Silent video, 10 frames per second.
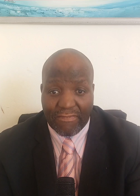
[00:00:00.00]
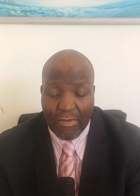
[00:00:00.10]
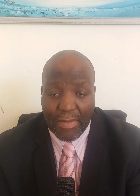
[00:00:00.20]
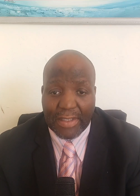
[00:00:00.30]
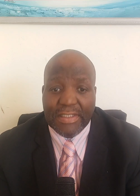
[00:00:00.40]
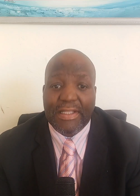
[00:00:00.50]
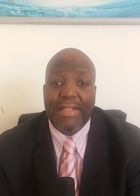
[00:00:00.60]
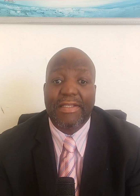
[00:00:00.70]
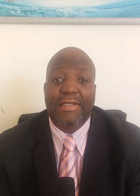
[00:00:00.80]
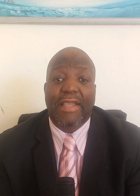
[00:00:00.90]
formal
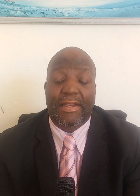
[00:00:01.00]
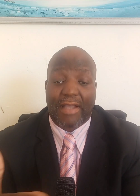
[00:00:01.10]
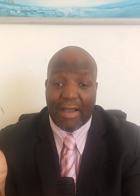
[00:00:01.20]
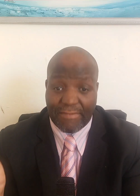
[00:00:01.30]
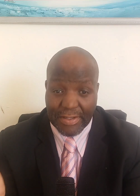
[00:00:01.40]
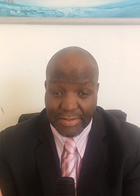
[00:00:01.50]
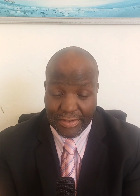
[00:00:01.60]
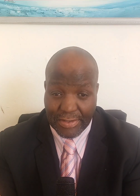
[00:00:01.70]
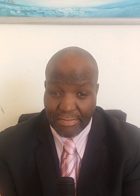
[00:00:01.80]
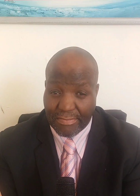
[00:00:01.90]
standing in
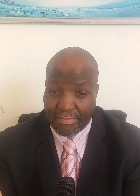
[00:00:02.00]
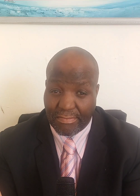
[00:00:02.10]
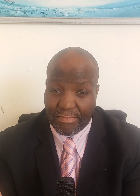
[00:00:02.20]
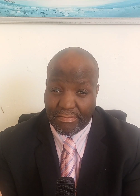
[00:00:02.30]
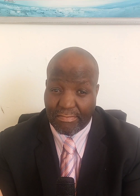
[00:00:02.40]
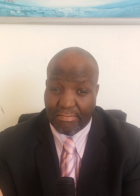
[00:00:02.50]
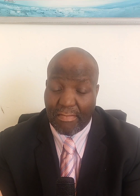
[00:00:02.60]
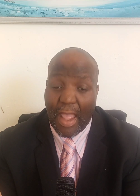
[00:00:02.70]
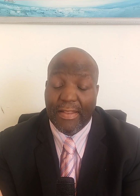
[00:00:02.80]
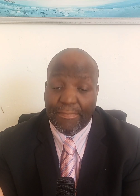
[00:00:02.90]
governance.
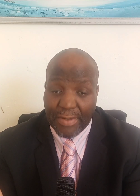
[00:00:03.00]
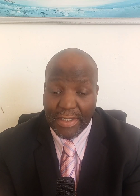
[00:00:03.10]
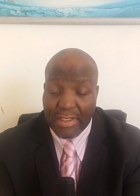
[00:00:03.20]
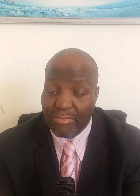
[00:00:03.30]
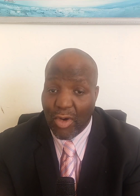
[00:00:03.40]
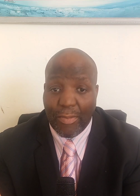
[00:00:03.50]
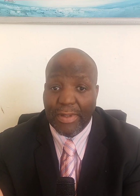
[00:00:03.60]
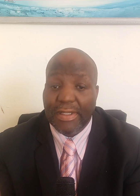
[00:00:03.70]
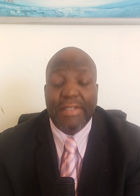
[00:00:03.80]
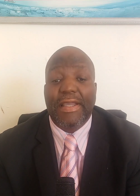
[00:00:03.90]
At the present
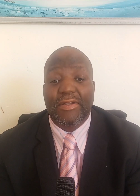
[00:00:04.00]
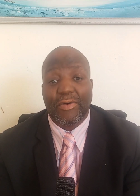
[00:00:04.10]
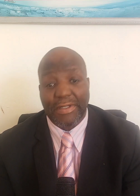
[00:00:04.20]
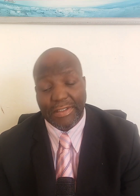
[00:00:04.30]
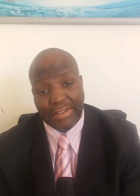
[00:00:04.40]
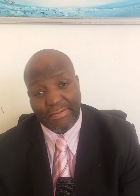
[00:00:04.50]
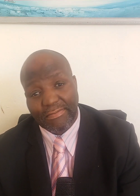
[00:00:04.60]
moment, they don't.